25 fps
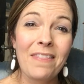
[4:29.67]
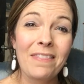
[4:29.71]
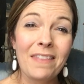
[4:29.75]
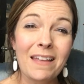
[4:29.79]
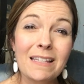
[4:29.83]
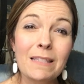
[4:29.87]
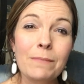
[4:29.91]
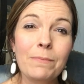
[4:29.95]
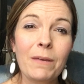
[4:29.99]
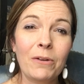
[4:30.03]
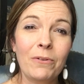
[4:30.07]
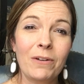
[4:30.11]

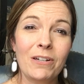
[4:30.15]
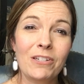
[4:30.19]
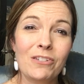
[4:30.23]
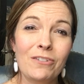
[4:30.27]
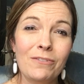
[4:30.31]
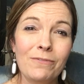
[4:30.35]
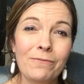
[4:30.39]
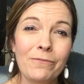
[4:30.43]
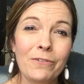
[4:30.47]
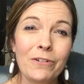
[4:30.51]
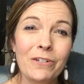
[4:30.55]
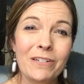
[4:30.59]
That's my
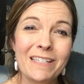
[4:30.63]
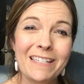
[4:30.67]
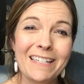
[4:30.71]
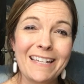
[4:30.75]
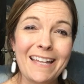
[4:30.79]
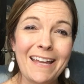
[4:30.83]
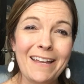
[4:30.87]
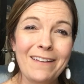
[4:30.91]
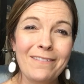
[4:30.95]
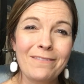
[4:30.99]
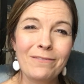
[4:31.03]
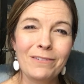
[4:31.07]
question for you
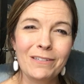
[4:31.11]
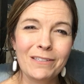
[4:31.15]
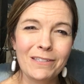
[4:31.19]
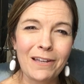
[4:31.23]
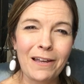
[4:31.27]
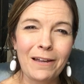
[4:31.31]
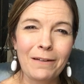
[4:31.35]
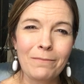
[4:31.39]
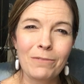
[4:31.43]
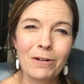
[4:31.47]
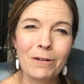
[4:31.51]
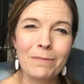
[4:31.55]
today. We'll
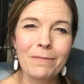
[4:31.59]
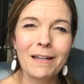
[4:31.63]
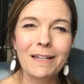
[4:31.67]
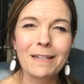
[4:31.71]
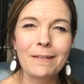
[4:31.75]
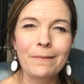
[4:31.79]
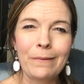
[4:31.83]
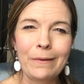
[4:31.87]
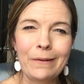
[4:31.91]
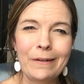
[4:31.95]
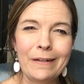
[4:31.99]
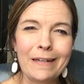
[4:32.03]
talk more
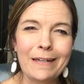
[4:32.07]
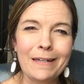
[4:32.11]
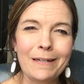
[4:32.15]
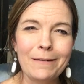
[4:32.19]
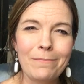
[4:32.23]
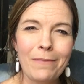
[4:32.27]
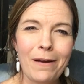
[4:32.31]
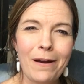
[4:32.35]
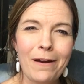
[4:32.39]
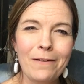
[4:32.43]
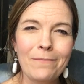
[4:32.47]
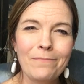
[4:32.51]
about community
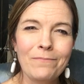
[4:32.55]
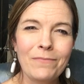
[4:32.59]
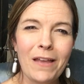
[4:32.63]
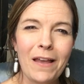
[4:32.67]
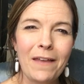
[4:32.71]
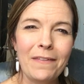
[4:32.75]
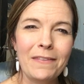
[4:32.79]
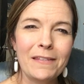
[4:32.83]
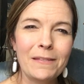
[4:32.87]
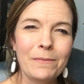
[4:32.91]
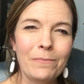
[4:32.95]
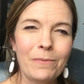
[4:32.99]
tomorrow
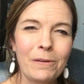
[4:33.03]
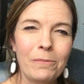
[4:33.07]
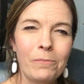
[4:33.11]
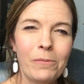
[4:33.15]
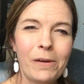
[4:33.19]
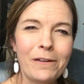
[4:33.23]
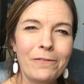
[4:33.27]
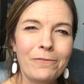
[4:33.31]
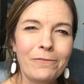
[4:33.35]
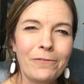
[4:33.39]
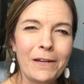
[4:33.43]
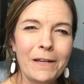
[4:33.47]
on the Spring
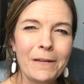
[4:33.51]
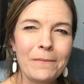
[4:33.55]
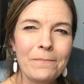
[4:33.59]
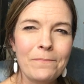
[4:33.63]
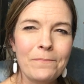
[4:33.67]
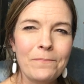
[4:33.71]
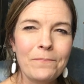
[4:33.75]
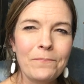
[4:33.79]
Break Free.